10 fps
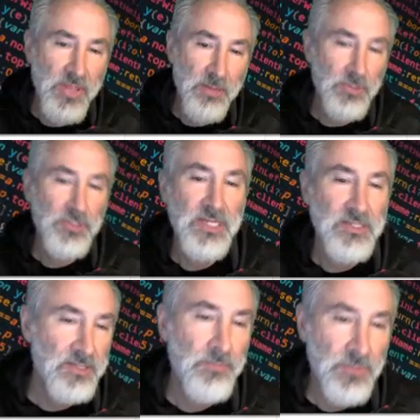that
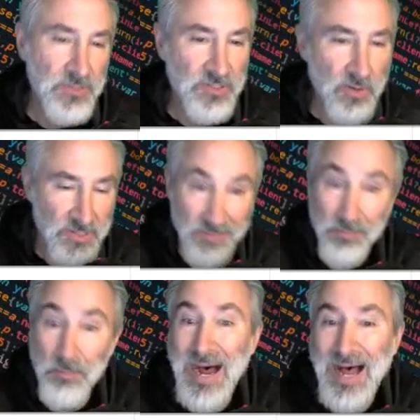% symbol is known as the
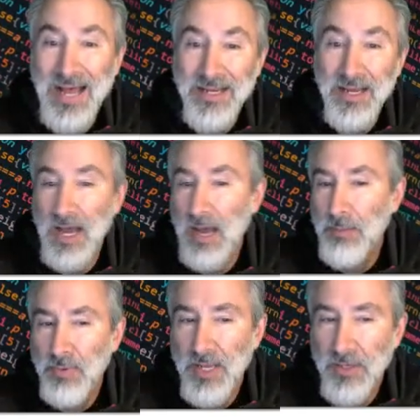mod
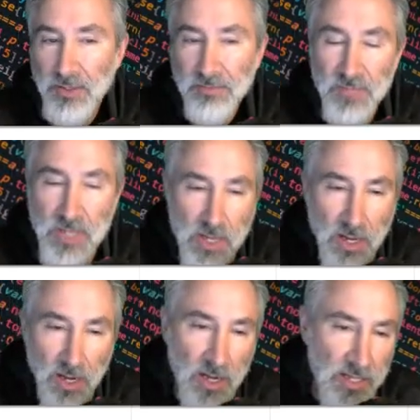operator.
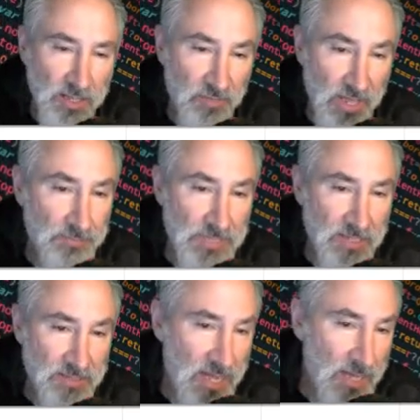If
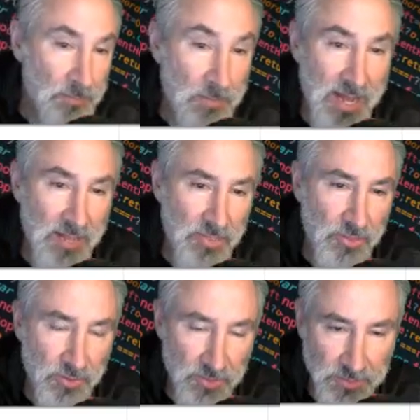app.time mod
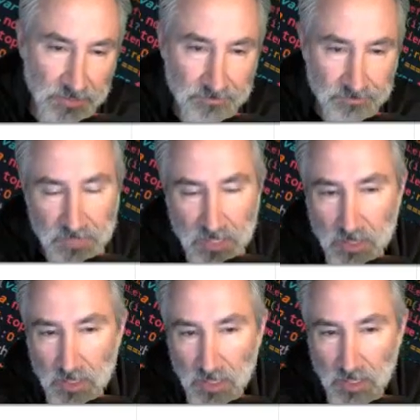30,
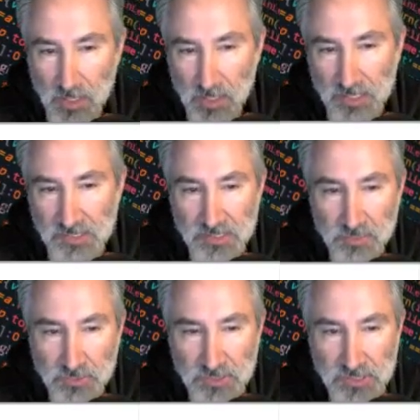is
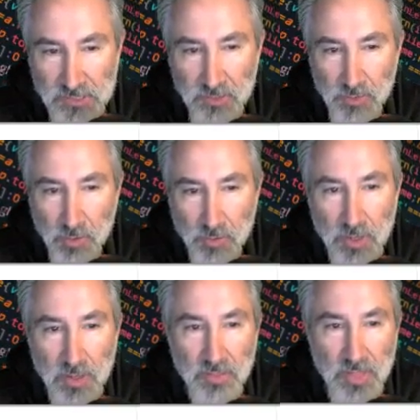equal to 0,
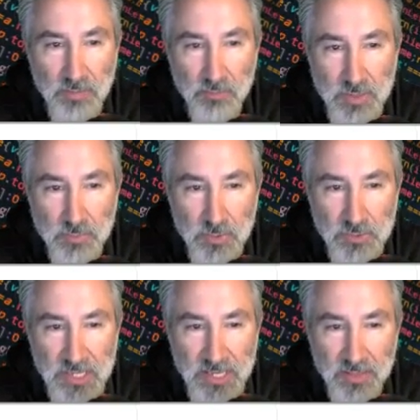then we will
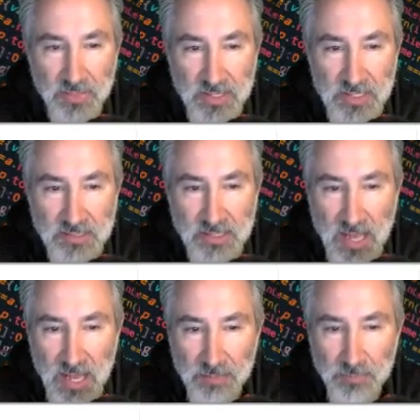take the
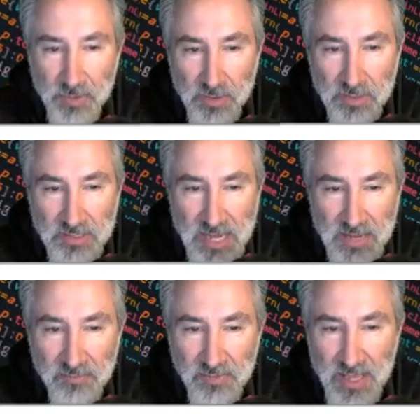timer
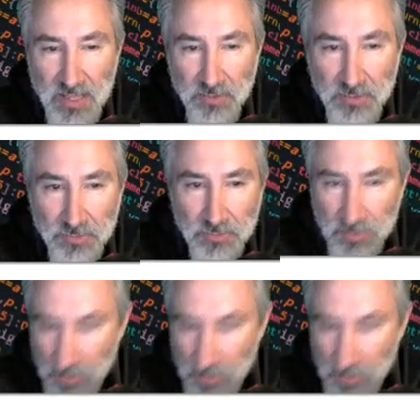dot value